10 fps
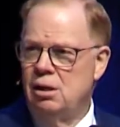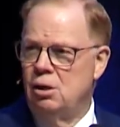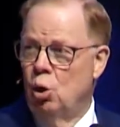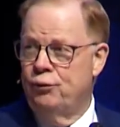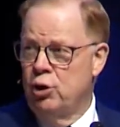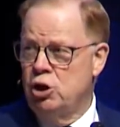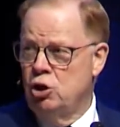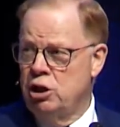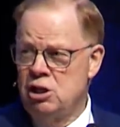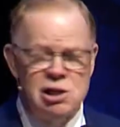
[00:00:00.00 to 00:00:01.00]
No free
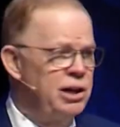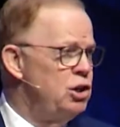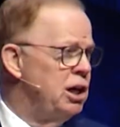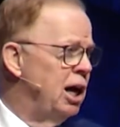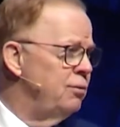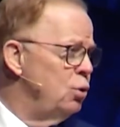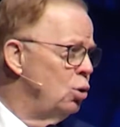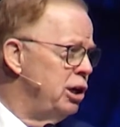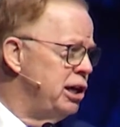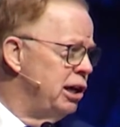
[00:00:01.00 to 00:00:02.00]
cookies like you got if you
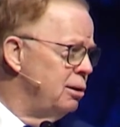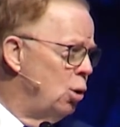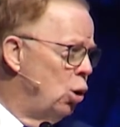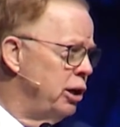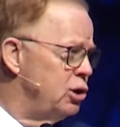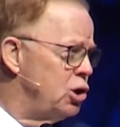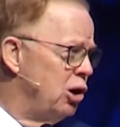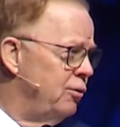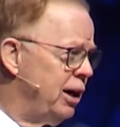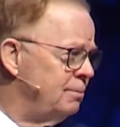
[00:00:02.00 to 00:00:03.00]
were leading the morning
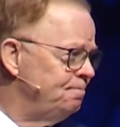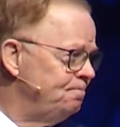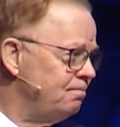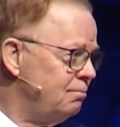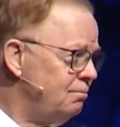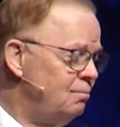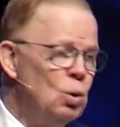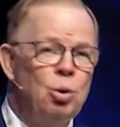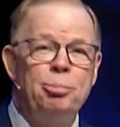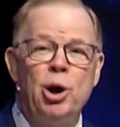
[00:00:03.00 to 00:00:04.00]
serving.
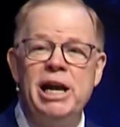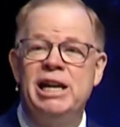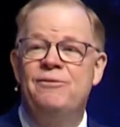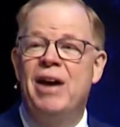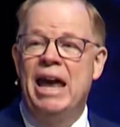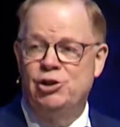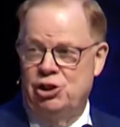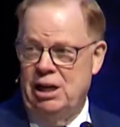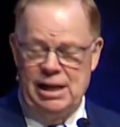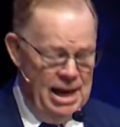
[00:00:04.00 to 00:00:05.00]
We're praying and
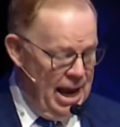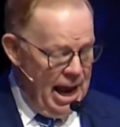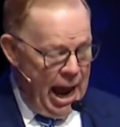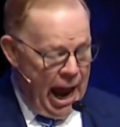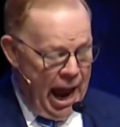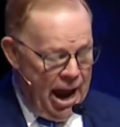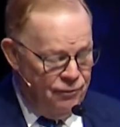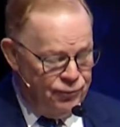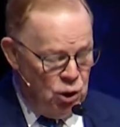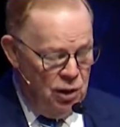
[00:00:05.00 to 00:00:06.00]
fasting
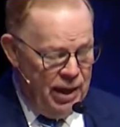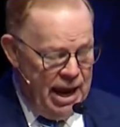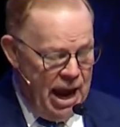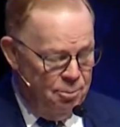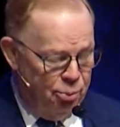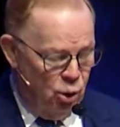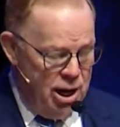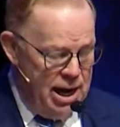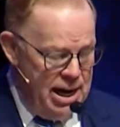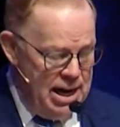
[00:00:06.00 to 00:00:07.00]
after they had
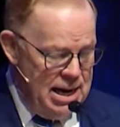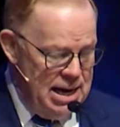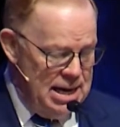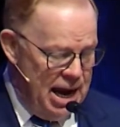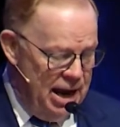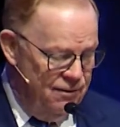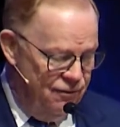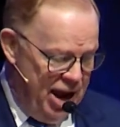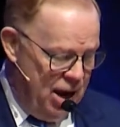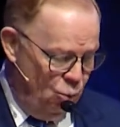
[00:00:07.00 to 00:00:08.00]
prayed and
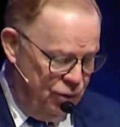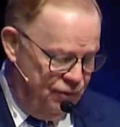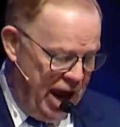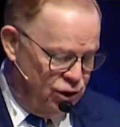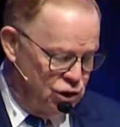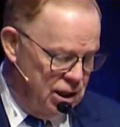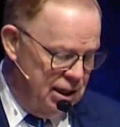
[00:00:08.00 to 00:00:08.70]
fa- with fasting.